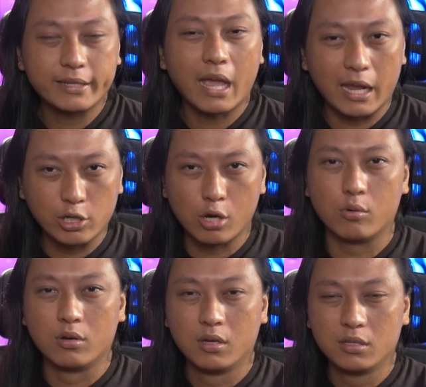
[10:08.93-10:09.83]
Like, yeah, I
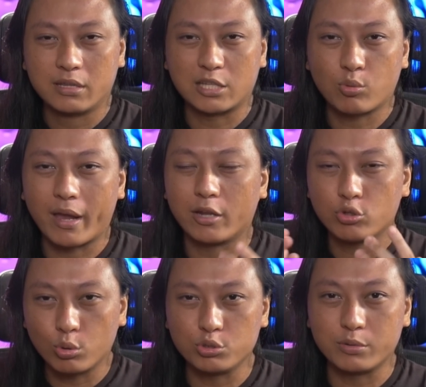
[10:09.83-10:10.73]
know. That's why I
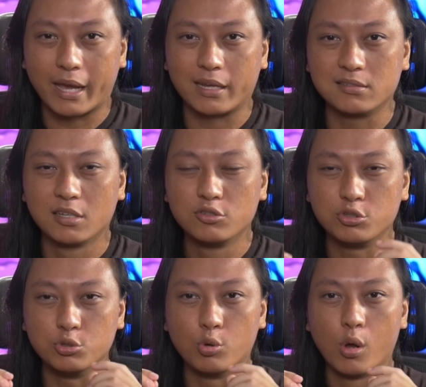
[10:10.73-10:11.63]
told you guys
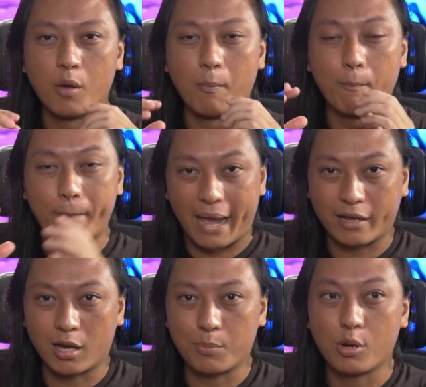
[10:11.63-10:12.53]
to
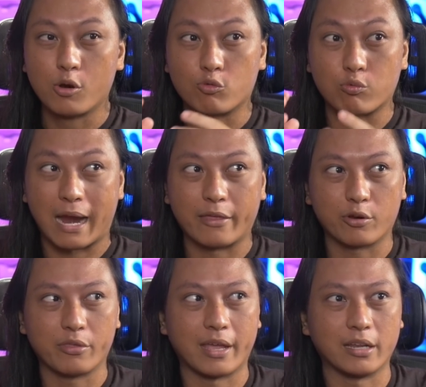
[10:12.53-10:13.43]
backup
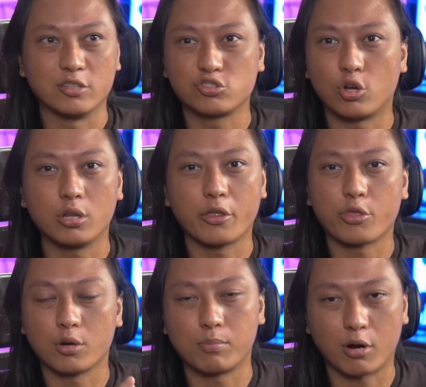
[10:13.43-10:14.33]
rather than install a
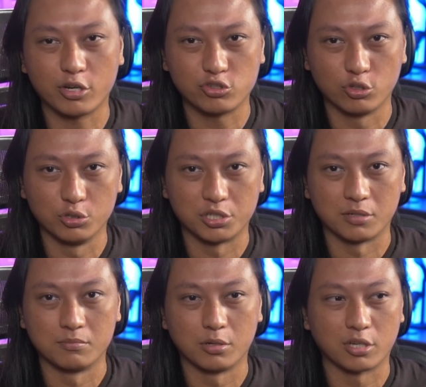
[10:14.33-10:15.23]
third-party
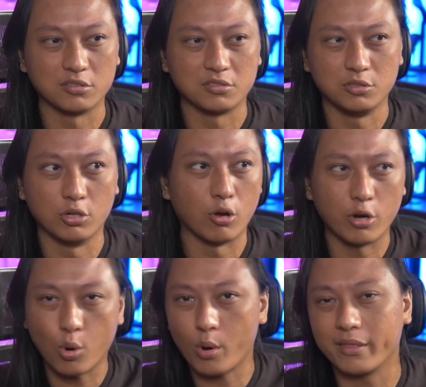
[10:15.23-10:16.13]
solution, because you
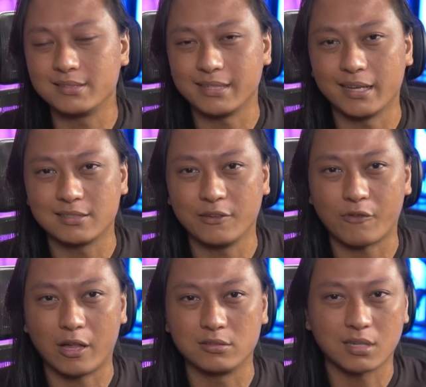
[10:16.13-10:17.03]
don't know where this
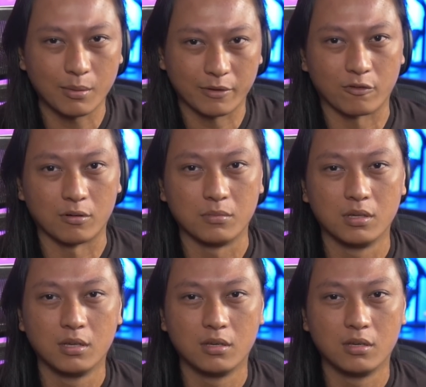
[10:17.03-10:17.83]
exe file is coming from.